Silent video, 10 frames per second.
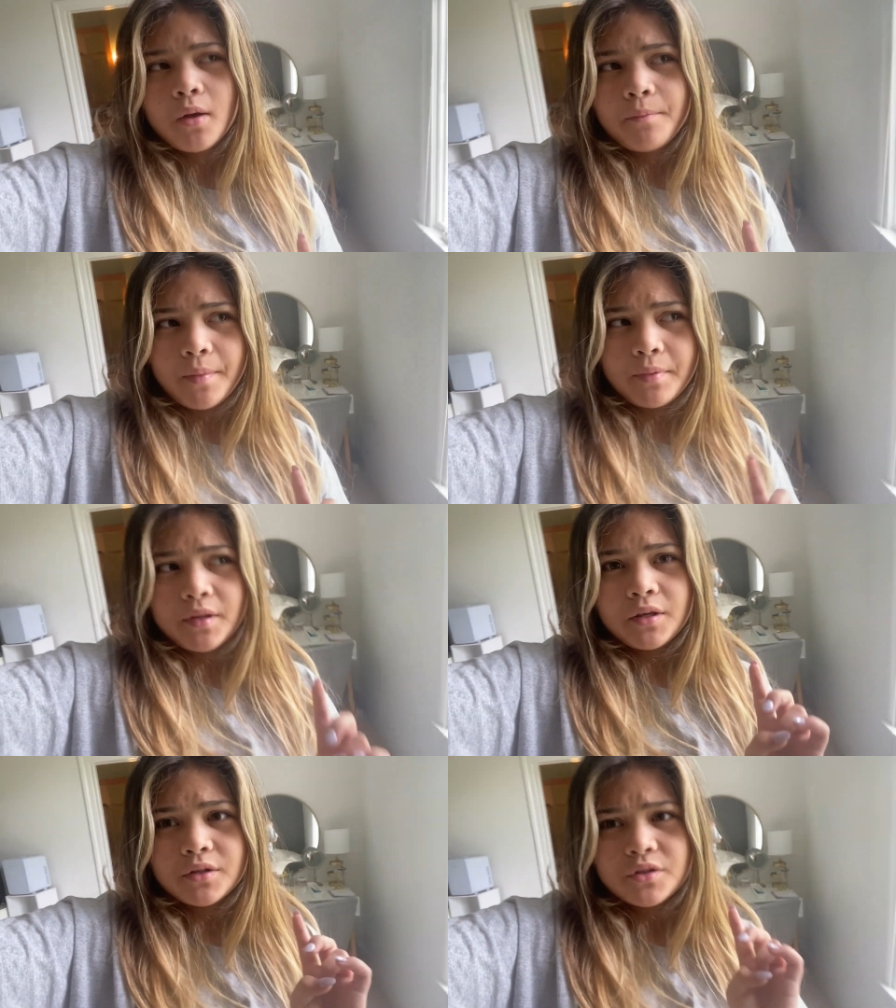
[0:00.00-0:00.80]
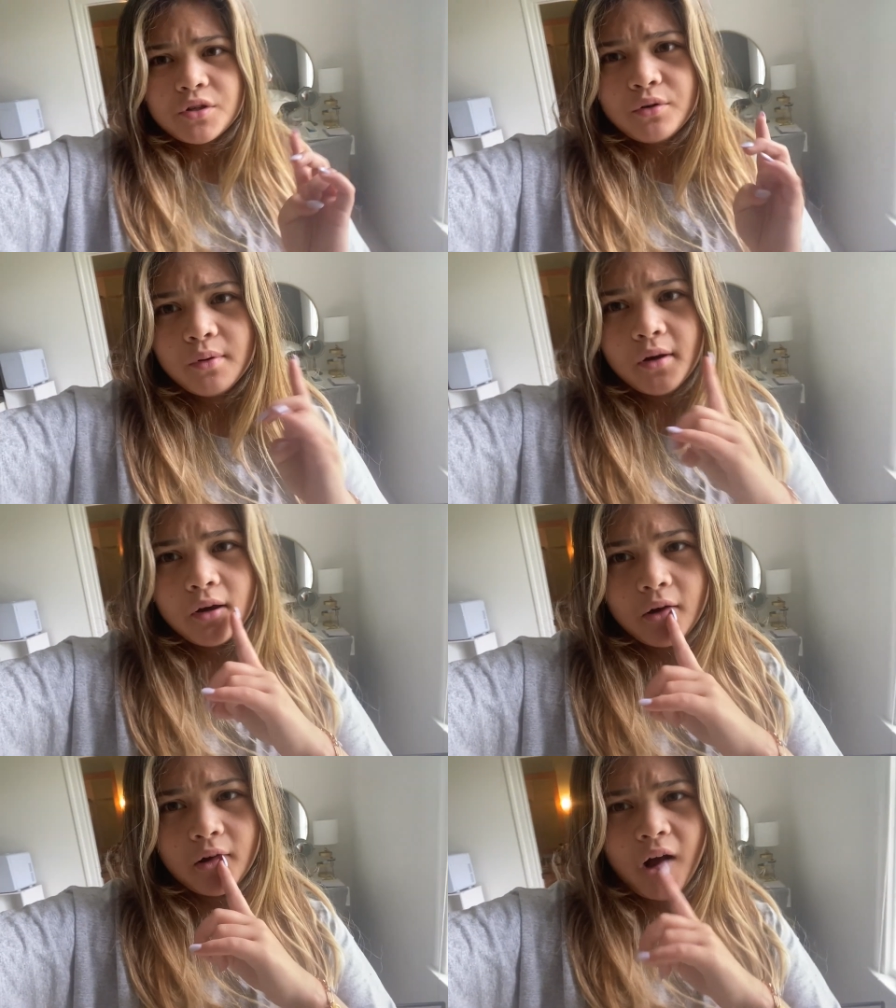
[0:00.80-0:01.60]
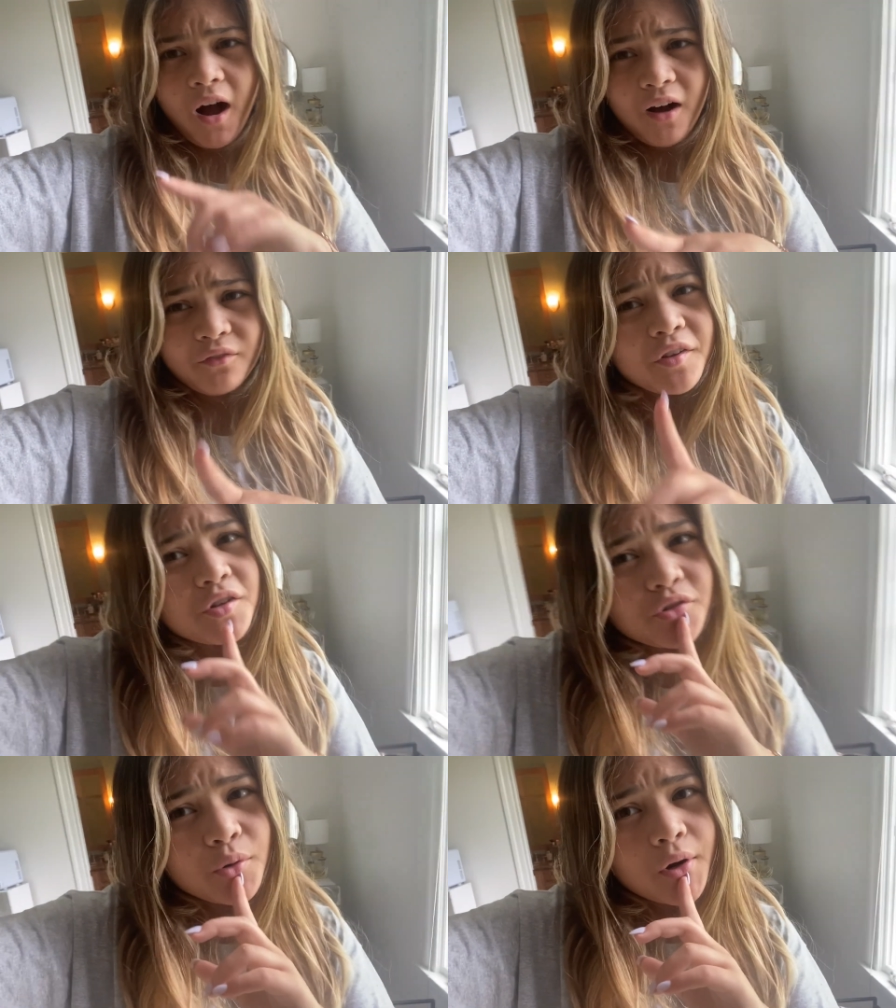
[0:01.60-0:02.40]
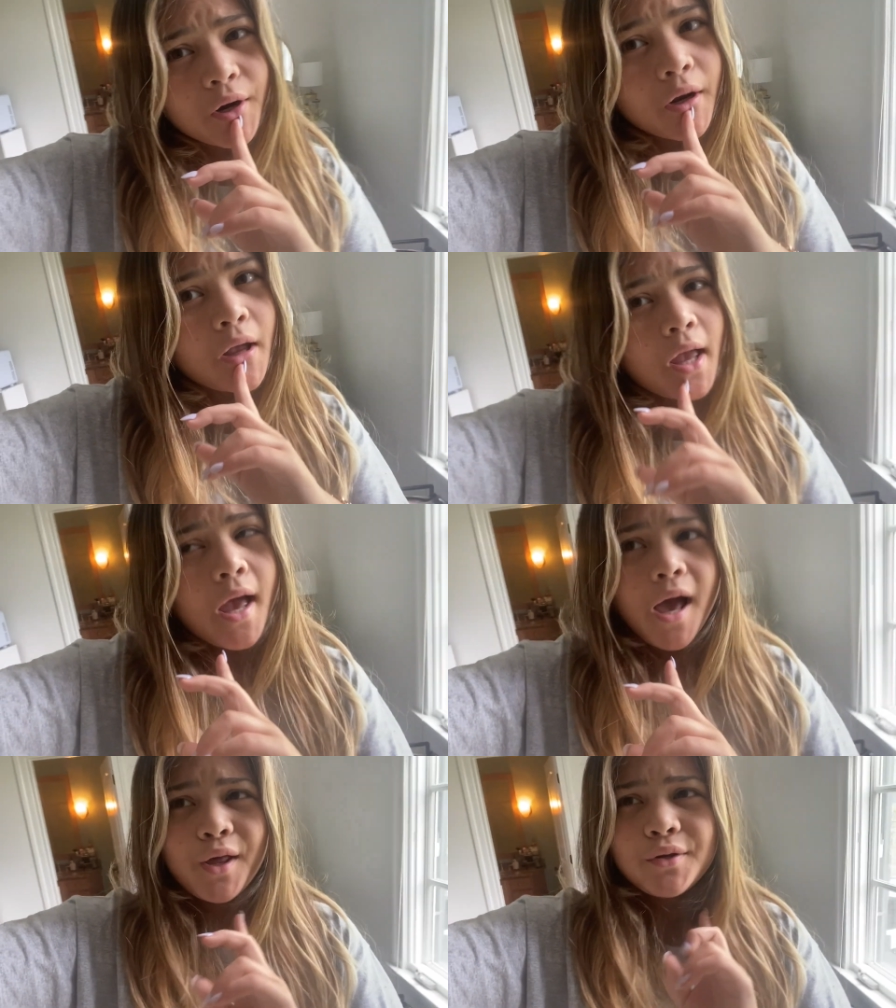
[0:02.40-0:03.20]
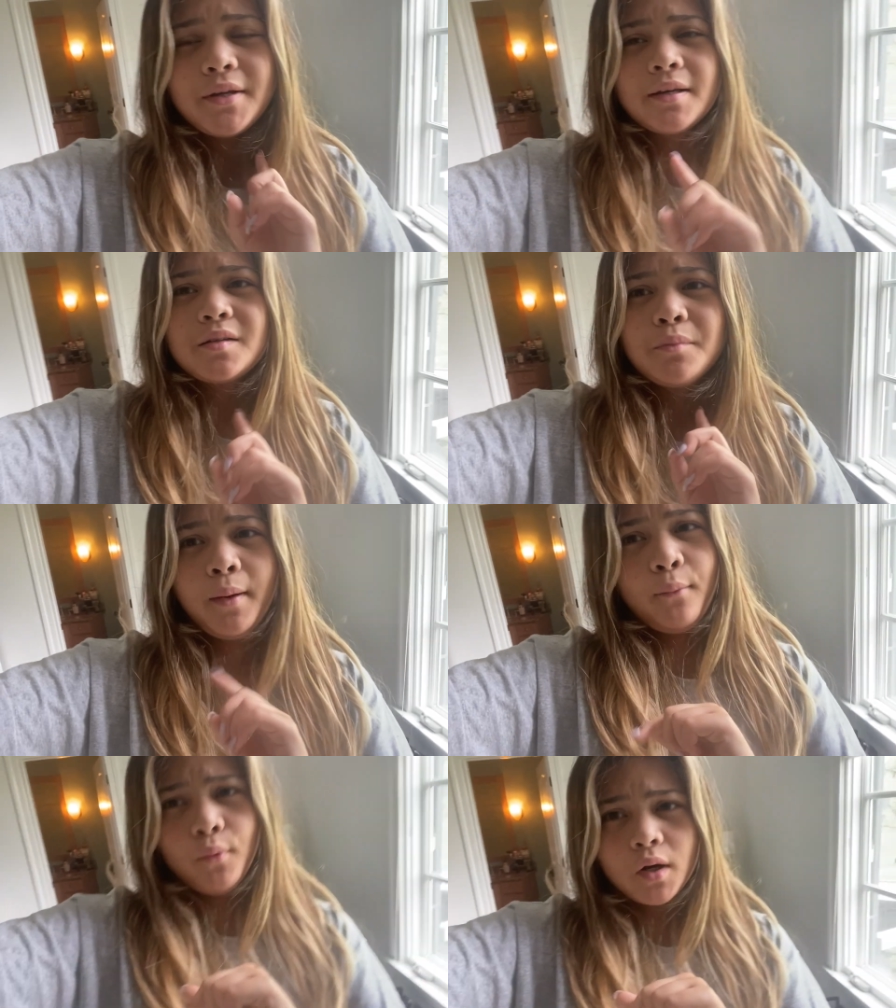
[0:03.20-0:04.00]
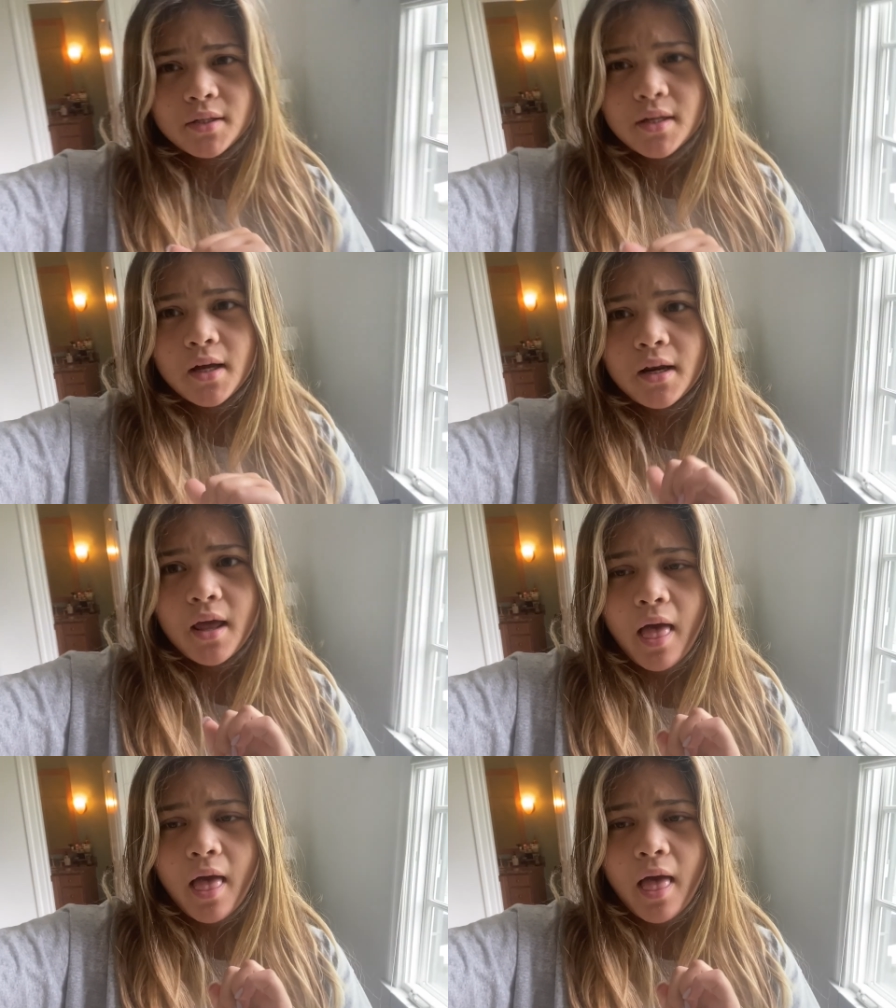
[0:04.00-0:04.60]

maybe to a coffee store and get some of my work done.